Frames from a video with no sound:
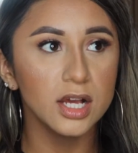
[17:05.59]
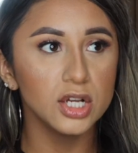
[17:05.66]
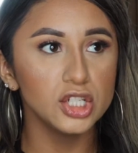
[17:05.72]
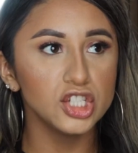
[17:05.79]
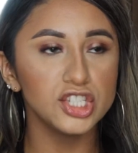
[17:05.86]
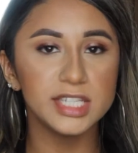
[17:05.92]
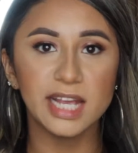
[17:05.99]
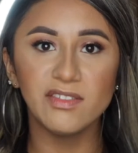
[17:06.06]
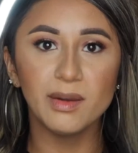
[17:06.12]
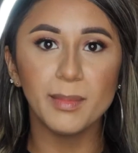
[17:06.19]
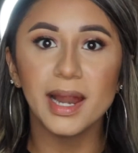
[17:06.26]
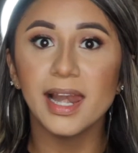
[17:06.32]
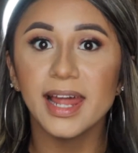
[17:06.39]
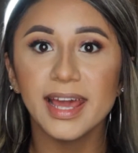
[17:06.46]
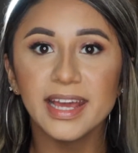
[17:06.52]
shaving
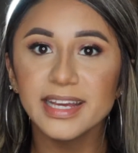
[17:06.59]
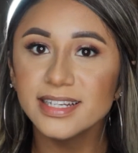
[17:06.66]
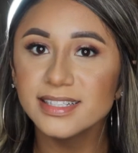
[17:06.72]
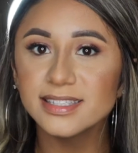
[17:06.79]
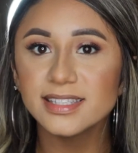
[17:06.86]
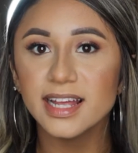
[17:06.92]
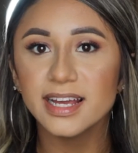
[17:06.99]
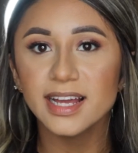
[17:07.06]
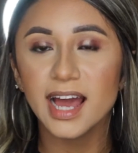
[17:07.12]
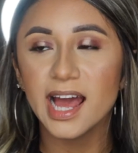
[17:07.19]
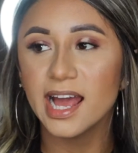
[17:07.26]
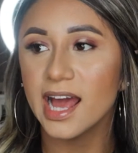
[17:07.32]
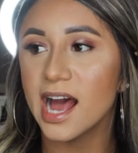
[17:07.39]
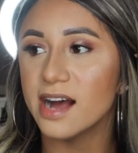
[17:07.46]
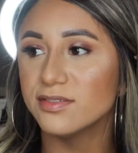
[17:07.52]
my legs, like
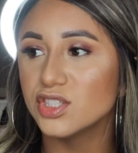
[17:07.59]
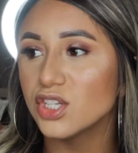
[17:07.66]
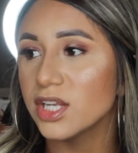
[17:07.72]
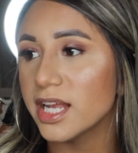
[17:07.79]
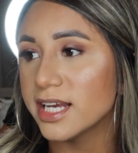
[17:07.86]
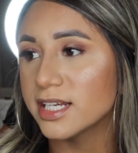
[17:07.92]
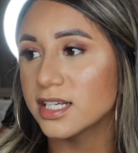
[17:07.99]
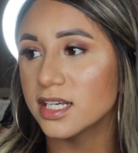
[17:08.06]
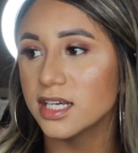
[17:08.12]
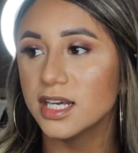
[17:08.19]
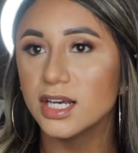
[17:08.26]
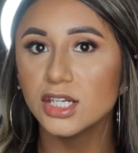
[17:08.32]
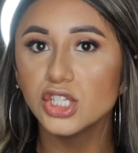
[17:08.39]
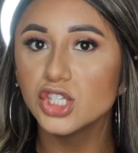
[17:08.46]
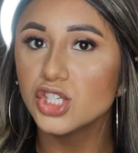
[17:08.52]
I have to like
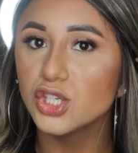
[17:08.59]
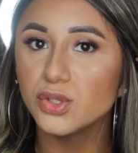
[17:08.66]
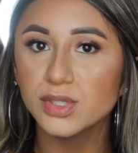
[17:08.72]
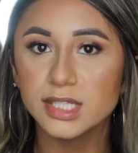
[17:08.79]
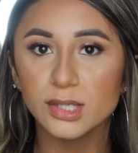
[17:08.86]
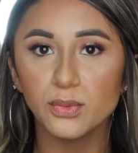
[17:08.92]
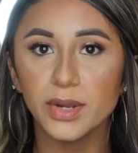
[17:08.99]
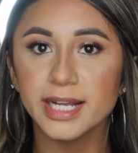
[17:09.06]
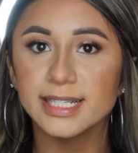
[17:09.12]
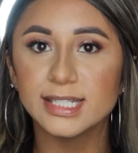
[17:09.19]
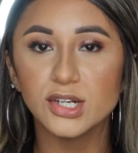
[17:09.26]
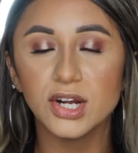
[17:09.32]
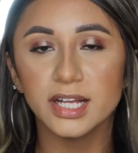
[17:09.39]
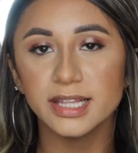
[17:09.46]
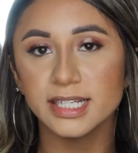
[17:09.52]
use the
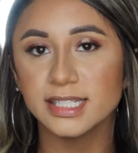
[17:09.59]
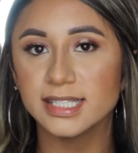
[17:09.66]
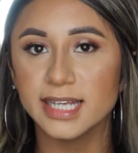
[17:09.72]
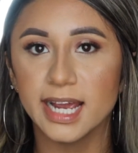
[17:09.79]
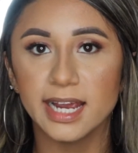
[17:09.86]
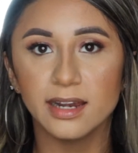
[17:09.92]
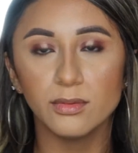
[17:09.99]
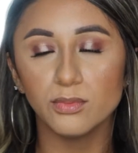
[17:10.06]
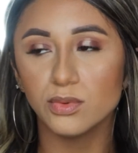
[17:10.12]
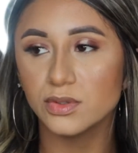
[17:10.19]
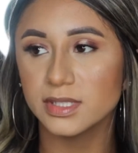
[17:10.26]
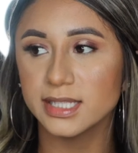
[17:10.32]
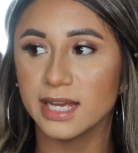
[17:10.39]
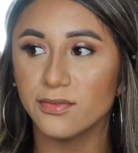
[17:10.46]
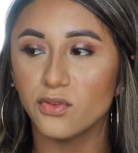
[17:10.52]
razor on this side, we'll
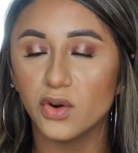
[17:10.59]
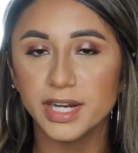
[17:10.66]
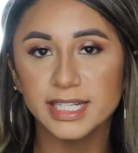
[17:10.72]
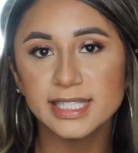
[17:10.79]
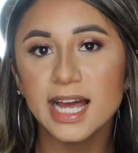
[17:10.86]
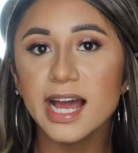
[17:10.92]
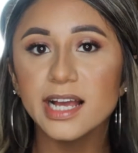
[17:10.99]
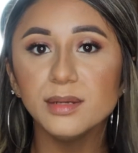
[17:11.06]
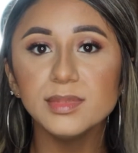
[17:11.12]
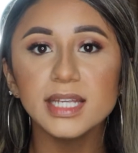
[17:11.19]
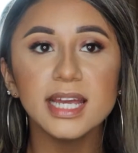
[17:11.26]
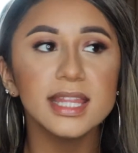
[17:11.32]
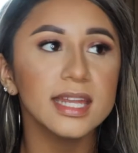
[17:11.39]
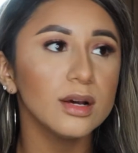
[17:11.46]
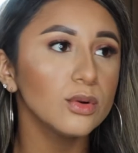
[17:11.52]
say 40 times,
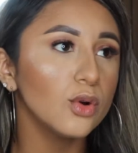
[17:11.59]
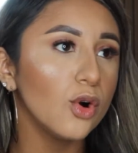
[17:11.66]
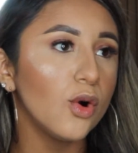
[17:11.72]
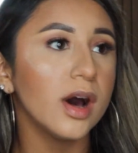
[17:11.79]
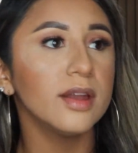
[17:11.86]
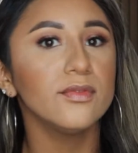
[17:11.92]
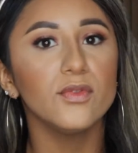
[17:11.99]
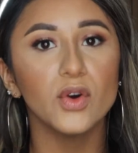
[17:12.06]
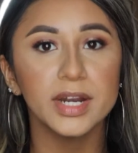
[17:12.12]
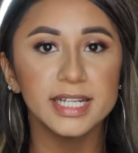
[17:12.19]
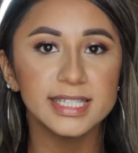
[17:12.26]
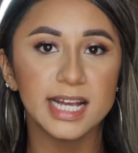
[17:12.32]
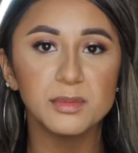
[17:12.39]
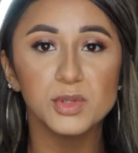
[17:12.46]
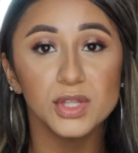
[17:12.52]
and then I'll go on 40
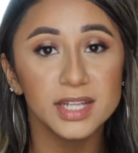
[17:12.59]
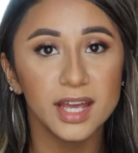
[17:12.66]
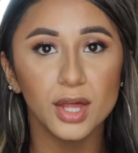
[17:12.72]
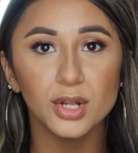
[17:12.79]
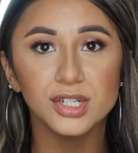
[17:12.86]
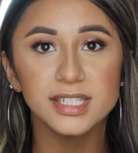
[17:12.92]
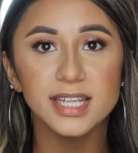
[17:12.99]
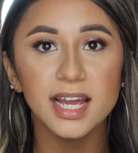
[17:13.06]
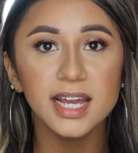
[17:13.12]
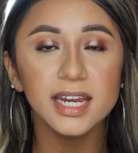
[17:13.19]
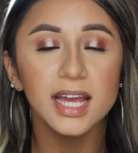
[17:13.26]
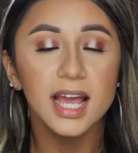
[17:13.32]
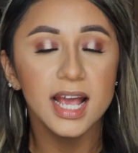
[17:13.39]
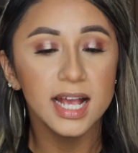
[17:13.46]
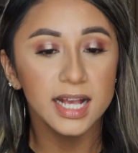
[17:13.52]
times on the other side.
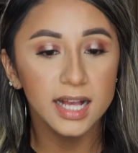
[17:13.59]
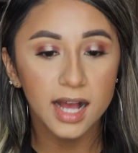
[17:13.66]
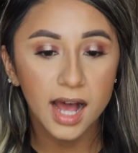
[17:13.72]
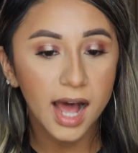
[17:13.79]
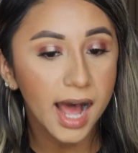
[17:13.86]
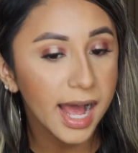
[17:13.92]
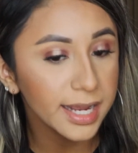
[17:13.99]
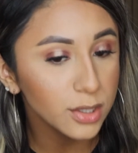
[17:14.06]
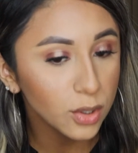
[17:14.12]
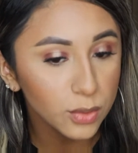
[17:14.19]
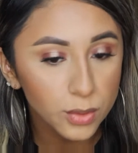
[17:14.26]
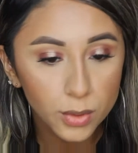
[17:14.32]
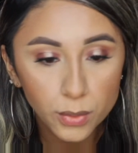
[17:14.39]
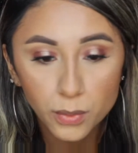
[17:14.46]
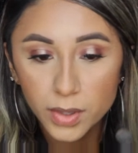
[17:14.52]
I don't
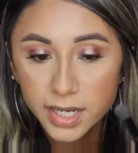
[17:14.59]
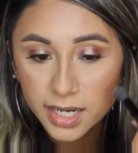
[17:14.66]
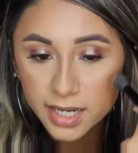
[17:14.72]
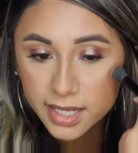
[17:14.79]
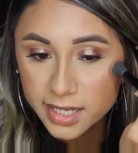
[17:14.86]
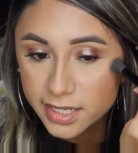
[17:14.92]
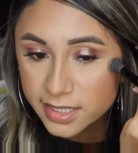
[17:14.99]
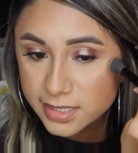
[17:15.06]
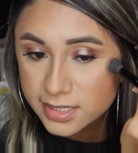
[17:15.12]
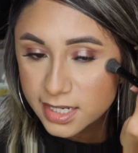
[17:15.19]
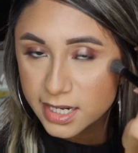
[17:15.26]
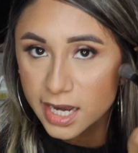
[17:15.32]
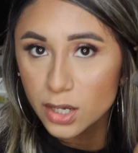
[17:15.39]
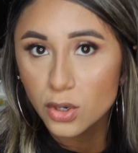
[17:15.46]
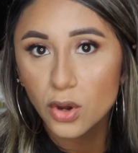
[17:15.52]
know what it is,
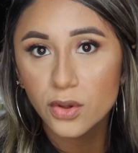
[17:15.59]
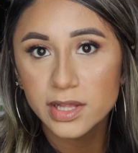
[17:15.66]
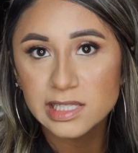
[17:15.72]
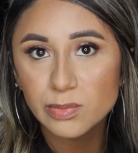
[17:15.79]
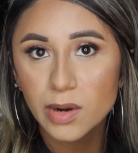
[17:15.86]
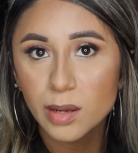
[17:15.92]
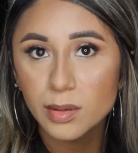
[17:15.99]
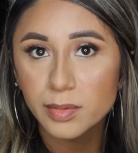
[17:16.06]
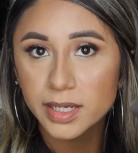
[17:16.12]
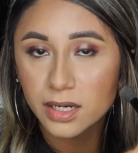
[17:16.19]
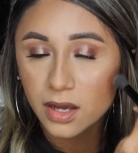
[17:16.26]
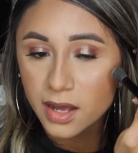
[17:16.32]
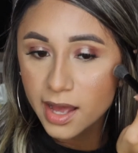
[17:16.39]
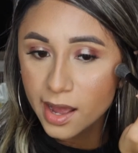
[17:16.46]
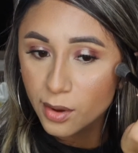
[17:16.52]
and I know that's probably
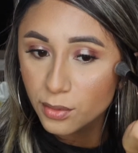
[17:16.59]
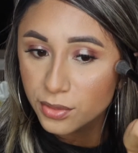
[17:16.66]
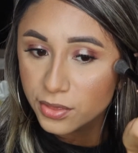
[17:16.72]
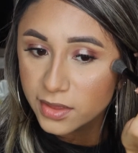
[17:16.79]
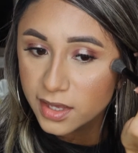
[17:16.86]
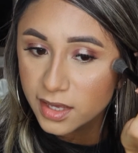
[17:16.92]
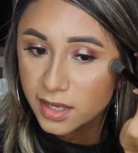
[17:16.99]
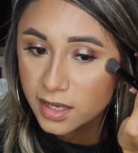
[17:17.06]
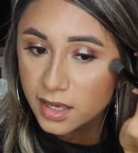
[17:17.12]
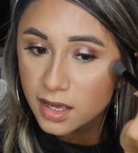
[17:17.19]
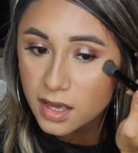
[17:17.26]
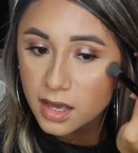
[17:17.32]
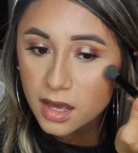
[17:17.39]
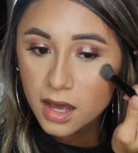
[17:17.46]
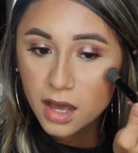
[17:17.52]
not healthy.
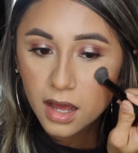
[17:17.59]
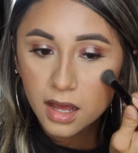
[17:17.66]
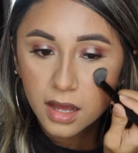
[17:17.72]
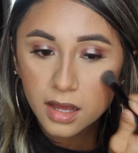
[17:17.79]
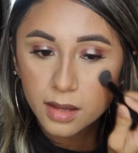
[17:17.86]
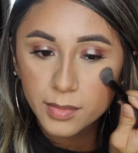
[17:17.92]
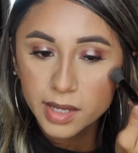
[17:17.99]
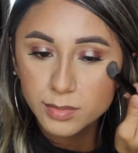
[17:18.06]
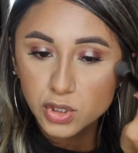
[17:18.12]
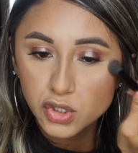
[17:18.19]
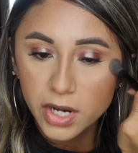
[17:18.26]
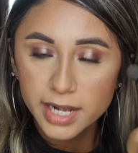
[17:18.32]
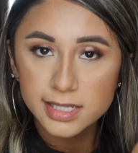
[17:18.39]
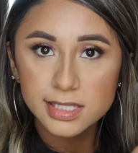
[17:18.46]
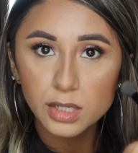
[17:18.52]
I'm
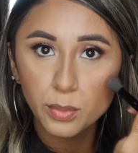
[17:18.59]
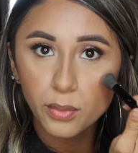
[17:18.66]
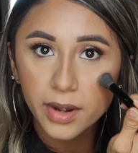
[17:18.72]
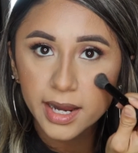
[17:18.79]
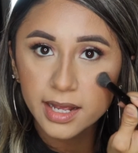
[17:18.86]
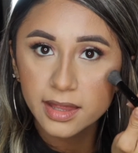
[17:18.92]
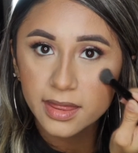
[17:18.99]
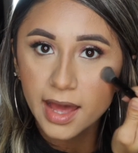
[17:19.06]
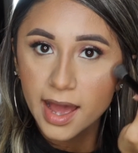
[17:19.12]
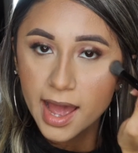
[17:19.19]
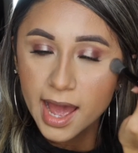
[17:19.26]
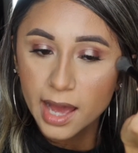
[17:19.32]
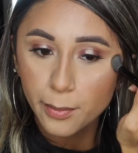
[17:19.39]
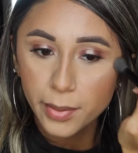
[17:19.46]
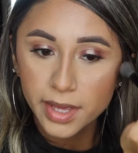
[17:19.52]
trying to break that
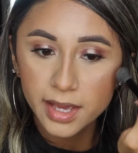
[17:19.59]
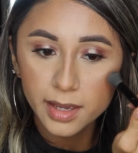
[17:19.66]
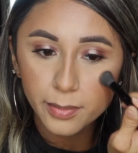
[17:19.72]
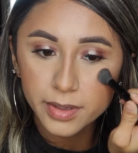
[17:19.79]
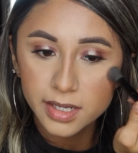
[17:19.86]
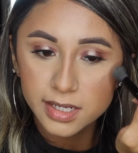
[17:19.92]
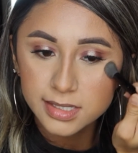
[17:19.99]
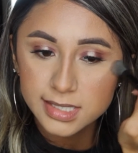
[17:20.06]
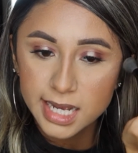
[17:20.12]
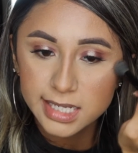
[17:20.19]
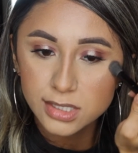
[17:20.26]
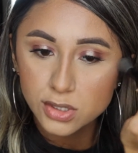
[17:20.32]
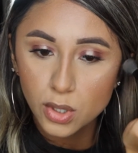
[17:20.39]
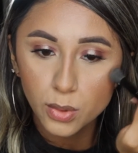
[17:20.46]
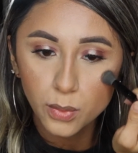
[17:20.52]
habit because I
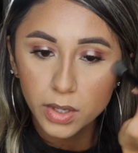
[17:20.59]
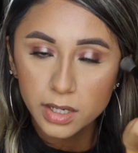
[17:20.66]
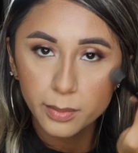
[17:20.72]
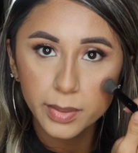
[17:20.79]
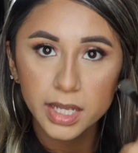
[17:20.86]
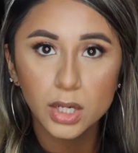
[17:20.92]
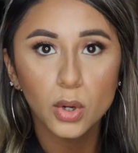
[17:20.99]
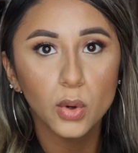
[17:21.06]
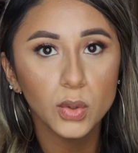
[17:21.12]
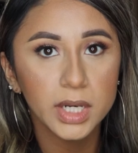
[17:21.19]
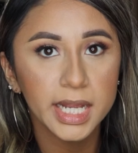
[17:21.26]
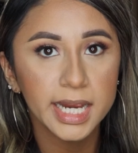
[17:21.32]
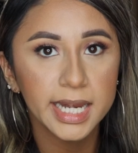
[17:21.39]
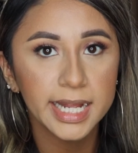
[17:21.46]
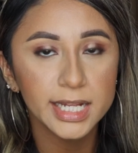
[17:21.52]
don't want to be an old
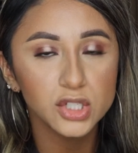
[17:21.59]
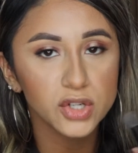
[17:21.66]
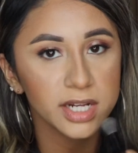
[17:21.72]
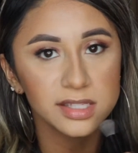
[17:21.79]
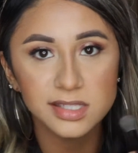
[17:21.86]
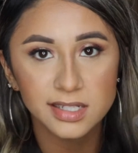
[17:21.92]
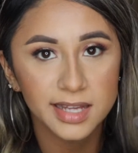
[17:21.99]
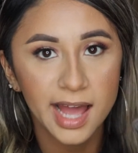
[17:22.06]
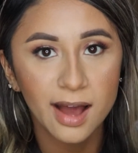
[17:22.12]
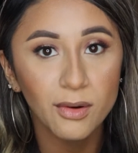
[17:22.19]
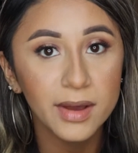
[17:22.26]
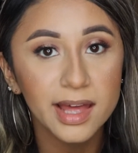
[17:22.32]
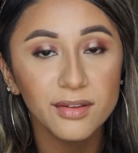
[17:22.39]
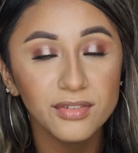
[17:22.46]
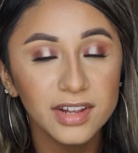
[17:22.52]
lady trying to
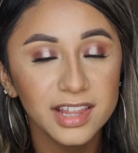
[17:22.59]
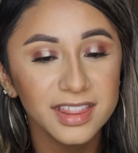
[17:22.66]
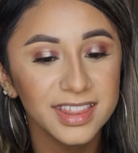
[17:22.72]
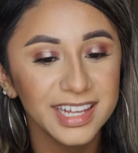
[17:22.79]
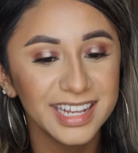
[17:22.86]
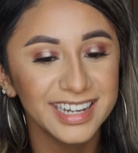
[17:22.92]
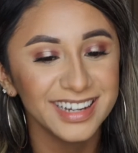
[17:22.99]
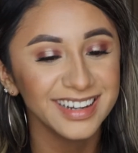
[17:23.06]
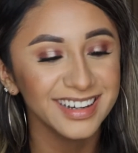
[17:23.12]
count everything.